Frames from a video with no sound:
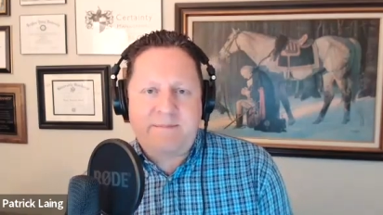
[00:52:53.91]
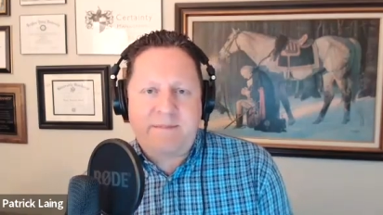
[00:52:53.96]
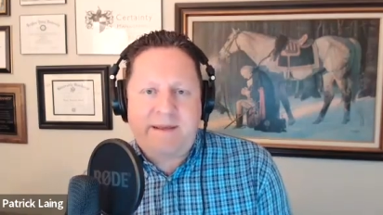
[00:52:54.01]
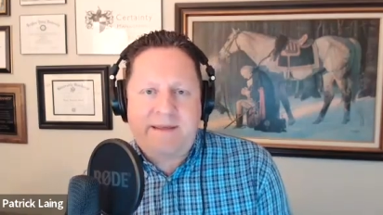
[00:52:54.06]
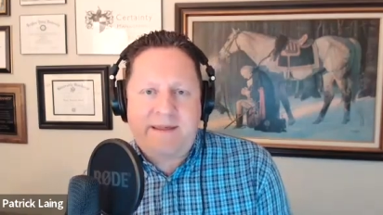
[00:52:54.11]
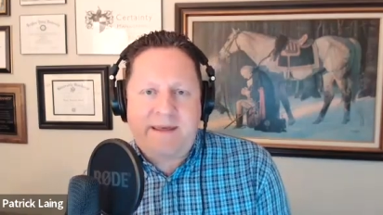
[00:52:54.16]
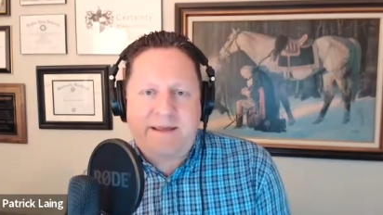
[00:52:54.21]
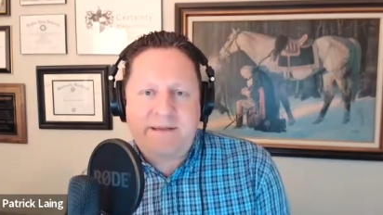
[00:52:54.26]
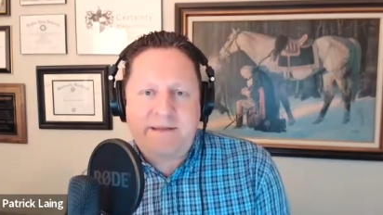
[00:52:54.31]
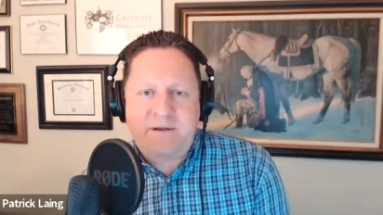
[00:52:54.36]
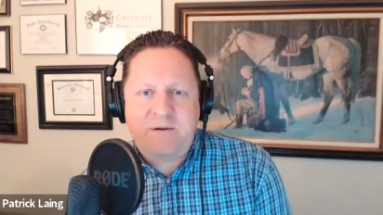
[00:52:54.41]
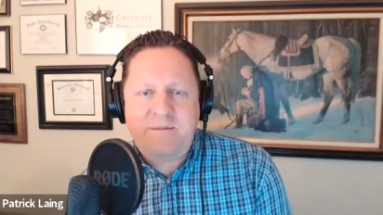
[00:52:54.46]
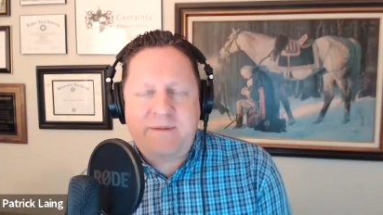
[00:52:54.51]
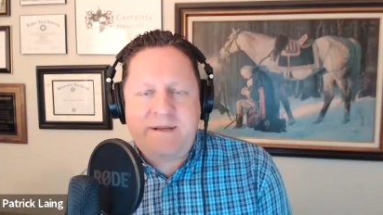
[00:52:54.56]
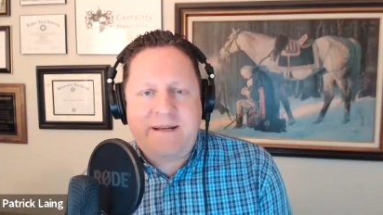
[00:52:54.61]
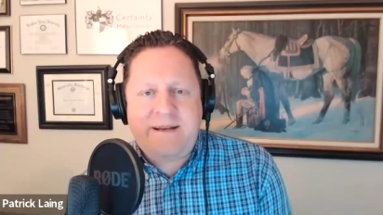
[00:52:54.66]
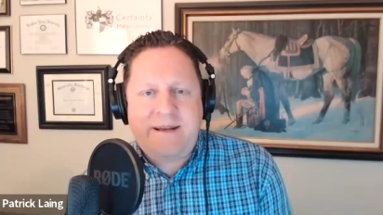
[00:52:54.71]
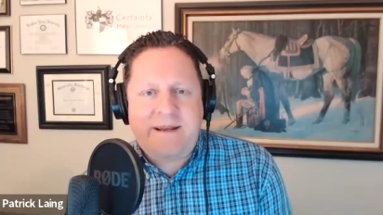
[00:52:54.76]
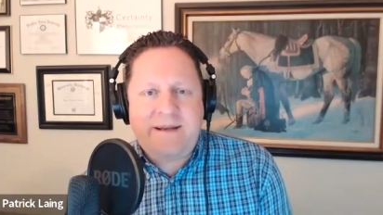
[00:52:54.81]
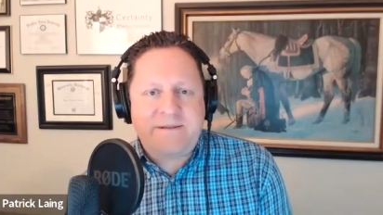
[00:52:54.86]
be that
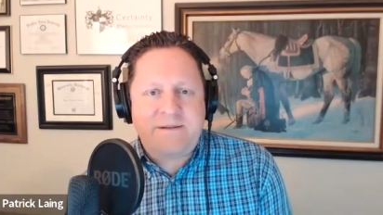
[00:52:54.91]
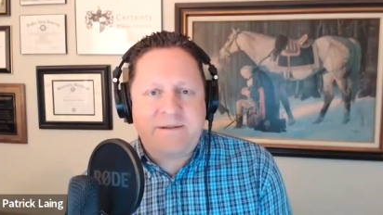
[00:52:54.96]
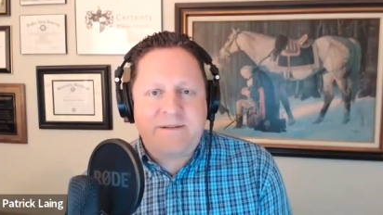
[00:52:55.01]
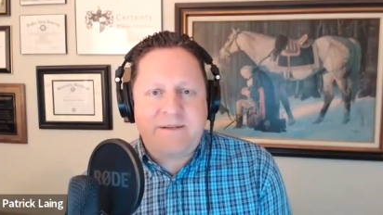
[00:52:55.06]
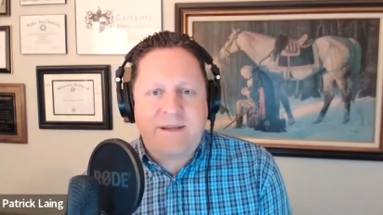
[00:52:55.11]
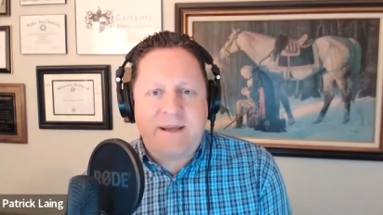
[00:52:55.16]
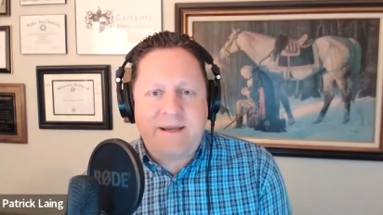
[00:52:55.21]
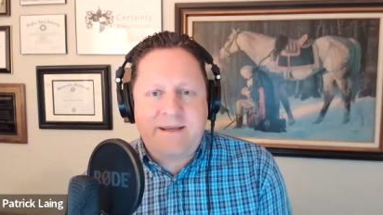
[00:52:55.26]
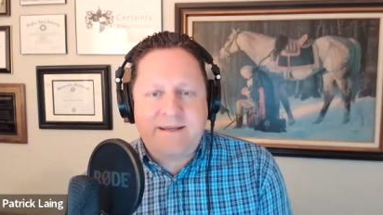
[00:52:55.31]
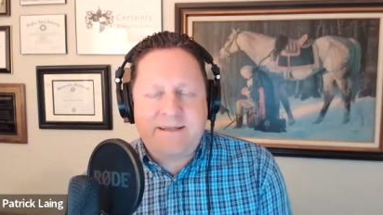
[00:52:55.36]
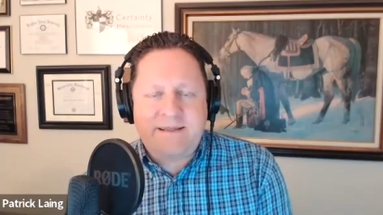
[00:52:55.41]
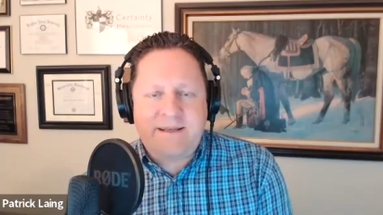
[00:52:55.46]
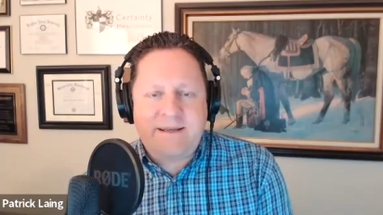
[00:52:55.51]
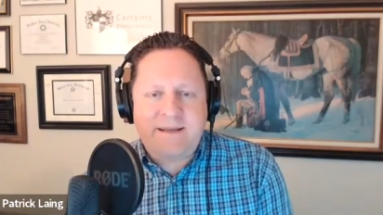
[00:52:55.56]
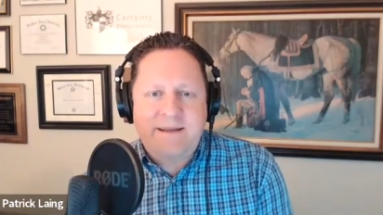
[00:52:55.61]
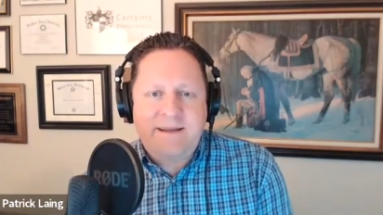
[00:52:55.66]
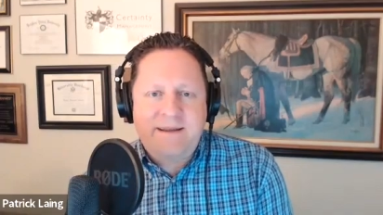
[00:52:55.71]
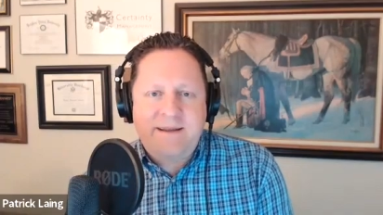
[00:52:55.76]
2-minute exercise that